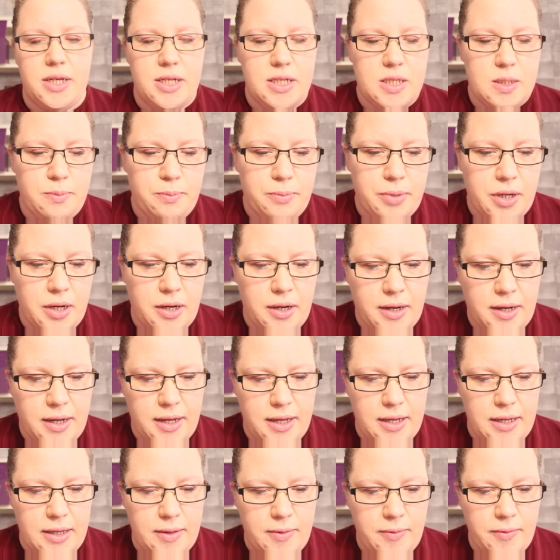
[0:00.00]
is
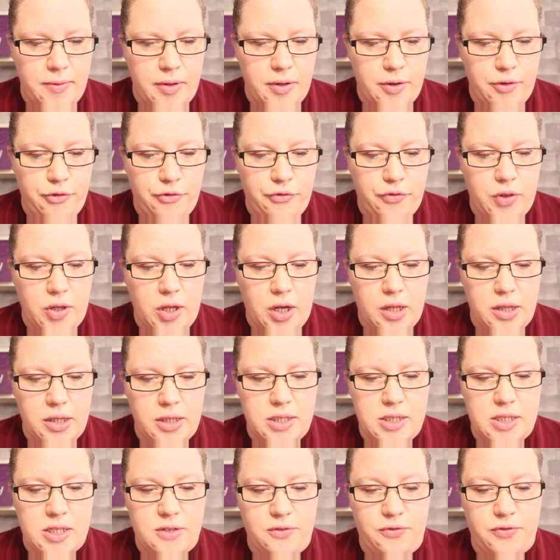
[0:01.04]
by
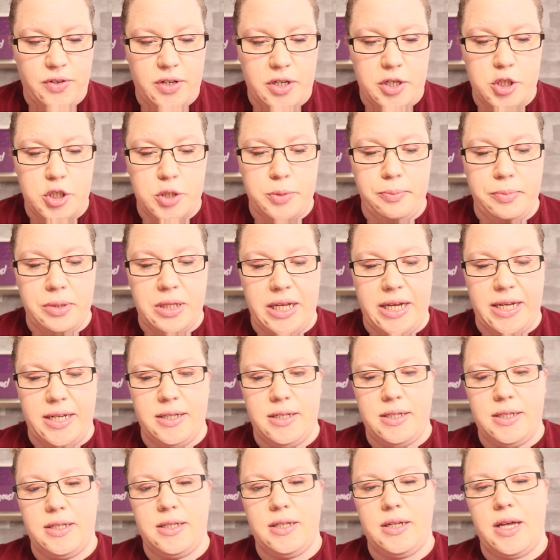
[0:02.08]
Flawless Finish
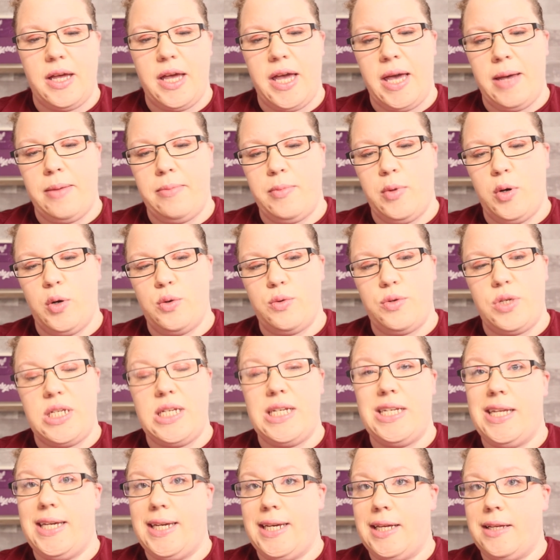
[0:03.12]
Blend,
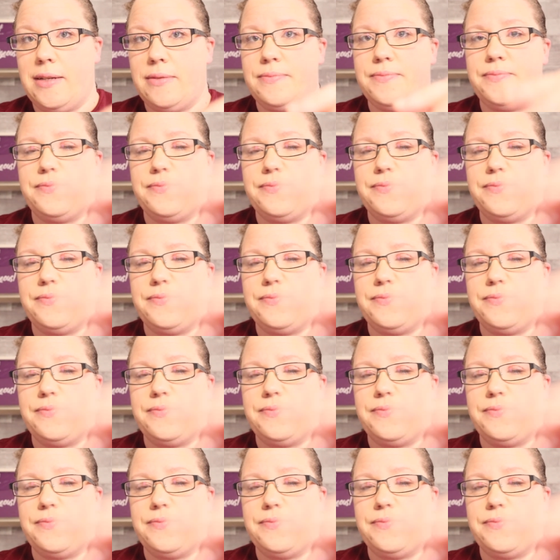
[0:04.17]
M-O-T-D.